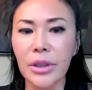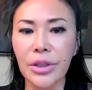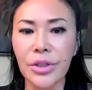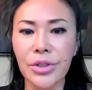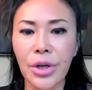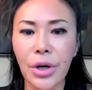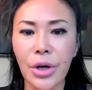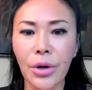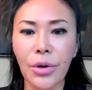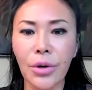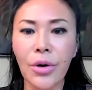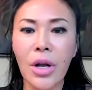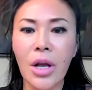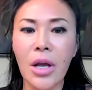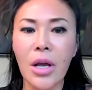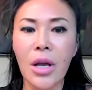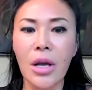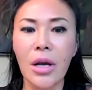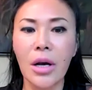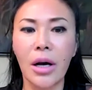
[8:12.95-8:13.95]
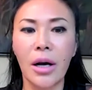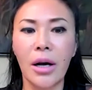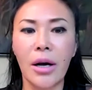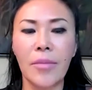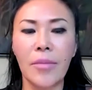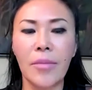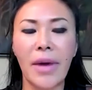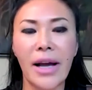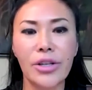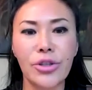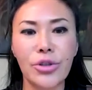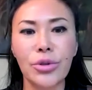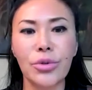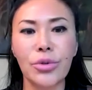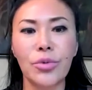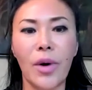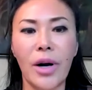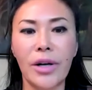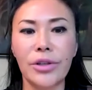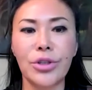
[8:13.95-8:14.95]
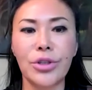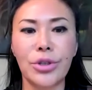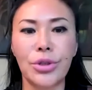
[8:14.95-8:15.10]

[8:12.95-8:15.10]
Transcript: So I do want